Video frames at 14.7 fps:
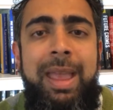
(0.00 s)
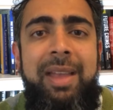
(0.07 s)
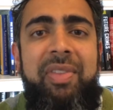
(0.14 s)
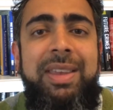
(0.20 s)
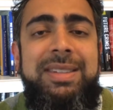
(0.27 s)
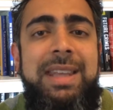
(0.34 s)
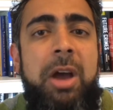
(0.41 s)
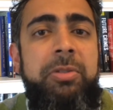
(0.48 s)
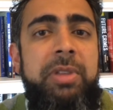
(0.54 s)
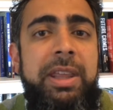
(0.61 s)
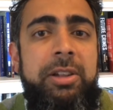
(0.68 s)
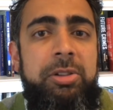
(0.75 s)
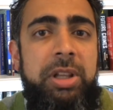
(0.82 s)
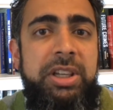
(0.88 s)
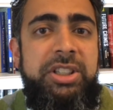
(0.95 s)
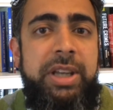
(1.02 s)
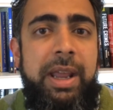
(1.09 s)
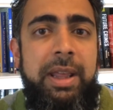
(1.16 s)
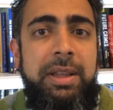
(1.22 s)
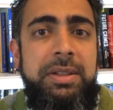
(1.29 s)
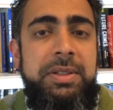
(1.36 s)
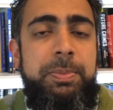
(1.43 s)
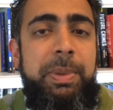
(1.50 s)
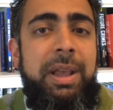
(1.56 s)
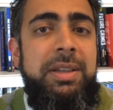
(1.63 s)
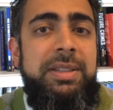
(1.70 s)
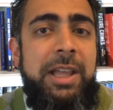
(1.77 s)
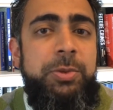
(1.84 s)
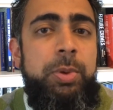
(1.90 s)
They sound like cliches
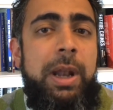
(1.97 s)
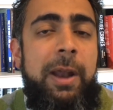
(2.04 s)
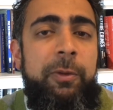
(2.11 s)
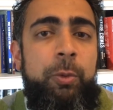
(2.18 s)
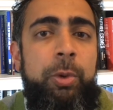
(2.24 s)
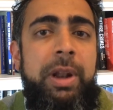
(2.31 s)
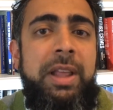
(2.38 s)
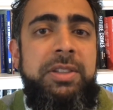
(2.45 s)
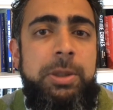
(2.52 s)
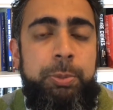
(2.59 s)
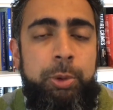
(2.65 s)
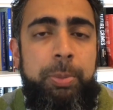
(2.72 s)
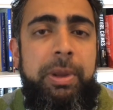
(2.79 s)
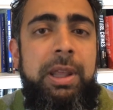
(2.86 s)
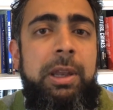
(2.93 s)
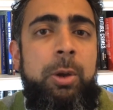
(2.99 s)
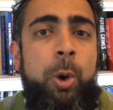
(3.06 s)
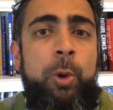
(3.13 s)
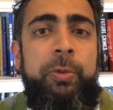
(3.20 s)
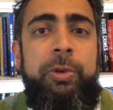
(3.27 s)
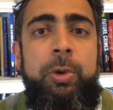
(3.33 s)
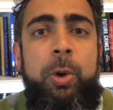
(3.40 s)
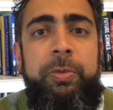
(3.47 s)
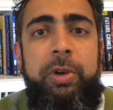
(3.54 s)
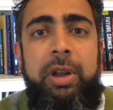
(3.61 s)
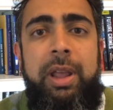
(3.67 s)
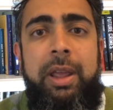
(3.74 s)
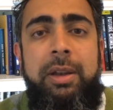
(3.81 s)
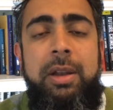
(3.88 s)
because that's what everyone ends up repeating over and over
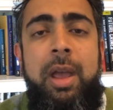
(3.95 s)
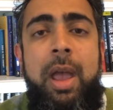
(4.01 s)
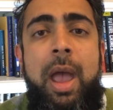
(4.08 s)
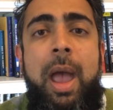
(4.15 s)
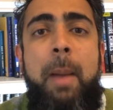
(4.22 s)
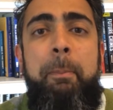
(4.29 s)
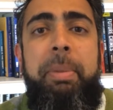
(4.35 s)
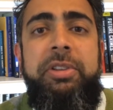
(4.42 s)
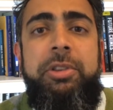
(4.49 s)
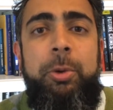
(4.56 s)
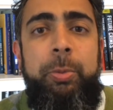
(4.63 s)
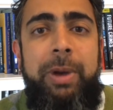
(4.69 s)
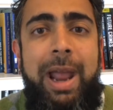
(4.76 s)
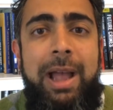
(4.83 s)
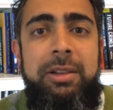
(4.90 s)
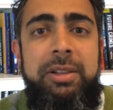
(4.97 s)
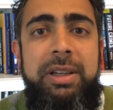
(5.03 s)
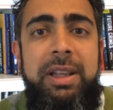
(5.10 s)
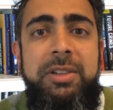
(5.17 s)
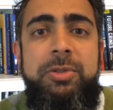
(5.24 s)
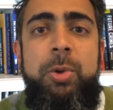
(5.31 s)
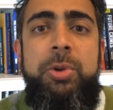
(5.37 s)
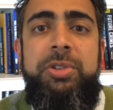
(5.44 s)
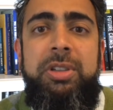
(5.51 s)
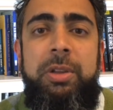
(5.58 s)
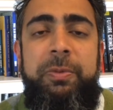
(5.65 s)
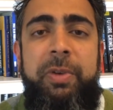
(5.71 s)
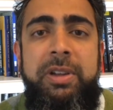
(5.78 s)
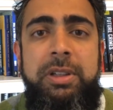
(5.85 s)
again. But the reality is those are
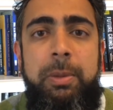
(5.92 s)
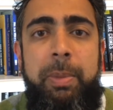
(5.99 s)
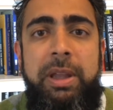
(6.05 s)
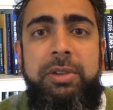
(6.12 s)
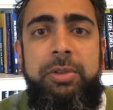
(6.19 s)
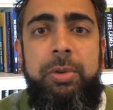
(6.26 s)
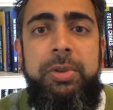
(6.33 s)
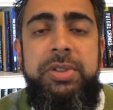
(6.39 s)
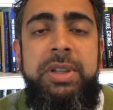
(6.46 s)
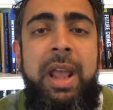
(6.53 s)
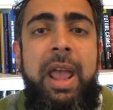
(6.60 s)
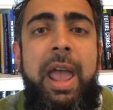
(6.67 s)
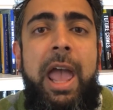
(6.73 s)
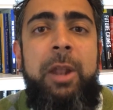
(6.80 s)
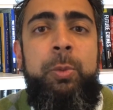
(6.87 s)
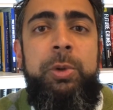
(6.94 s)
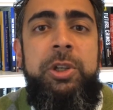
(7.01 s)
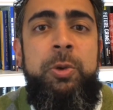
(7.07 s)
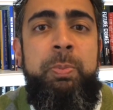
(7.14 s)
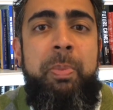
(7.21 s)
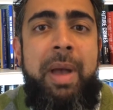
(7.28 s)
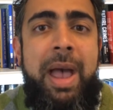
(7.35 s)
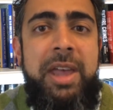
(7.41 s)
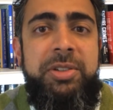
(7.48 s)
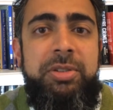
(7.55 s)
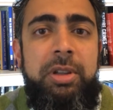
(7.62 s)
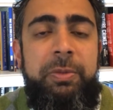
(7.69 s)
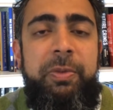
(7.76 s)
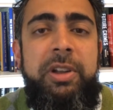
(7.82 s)
the fundamentals. And when you
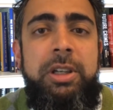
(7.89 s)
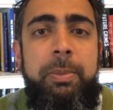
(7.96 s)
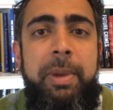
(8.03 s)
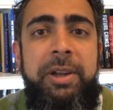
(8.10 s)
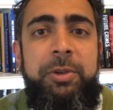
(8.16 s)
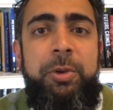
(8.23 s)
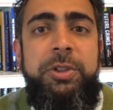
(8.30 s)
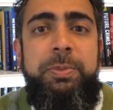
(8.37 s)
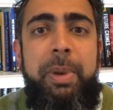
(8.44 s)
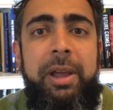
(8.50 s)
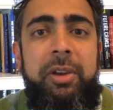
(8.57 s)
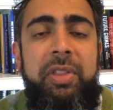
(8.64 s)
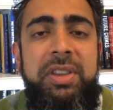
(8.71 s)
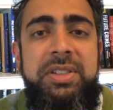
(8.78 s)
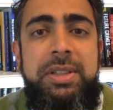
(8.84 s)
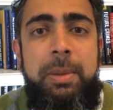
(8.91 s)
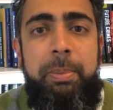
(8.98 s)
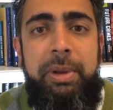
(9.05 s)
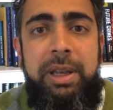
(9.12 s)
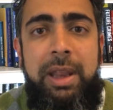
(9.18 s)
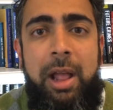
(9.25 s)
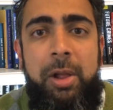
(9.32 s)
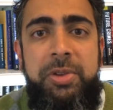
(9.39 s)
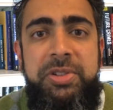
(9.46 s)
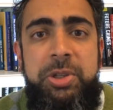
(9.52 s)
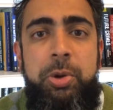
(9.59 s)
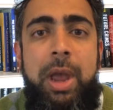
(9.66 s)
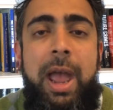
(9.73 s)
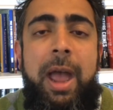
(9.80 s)
master the fundamentals better than somebody else
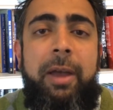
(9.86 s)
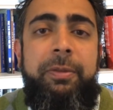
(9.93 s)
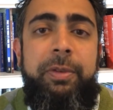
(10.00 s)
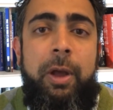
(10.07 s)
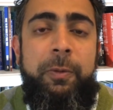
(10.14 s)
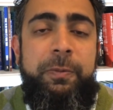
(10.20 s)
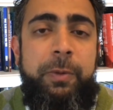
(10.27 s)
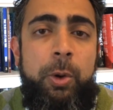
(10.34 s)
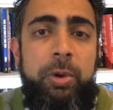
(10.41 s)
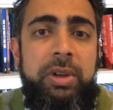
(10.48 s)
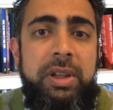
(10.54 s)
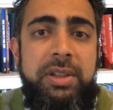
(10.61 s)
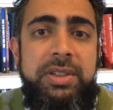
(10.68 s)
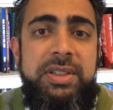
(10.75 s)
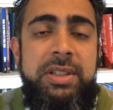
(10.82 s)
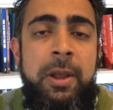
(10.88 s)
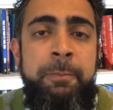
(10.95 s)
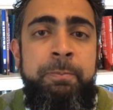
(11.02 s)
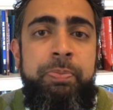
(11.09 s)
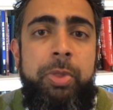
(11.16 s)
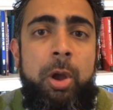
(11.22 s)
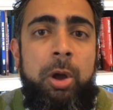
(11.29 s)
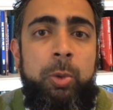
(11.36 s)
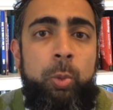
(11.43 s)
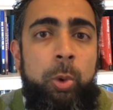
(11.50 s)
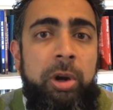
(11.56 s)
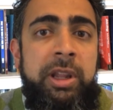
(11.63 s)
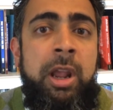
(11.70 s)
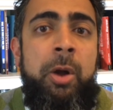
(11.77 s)
and you have a focus on
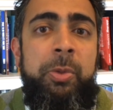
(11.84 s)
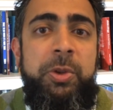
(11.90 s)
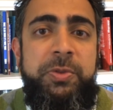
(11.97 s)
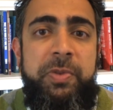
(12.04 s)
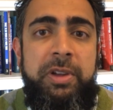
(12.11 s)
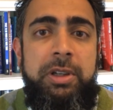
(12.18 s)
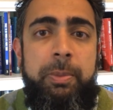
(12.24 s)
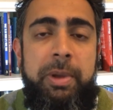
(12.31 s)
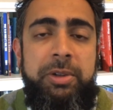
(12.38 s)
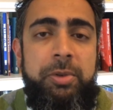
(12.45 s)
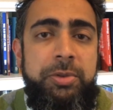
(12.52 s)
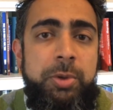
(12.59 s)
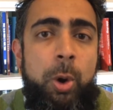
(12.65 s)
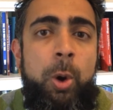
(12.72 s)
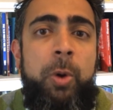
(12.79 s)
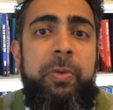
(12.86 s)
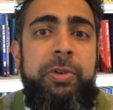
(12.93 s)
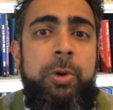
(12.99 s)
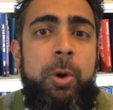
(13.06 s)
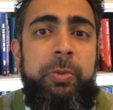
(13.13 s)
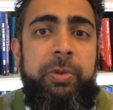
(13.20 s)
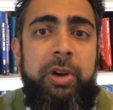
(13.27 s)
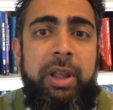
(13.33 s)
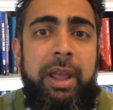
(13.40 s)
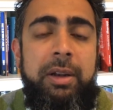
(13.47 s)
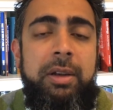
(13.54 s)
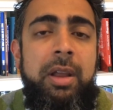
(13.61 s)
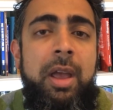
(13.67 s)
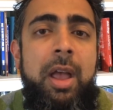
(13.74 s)
working on those fundamentals over and over
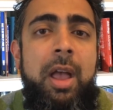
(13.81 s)
again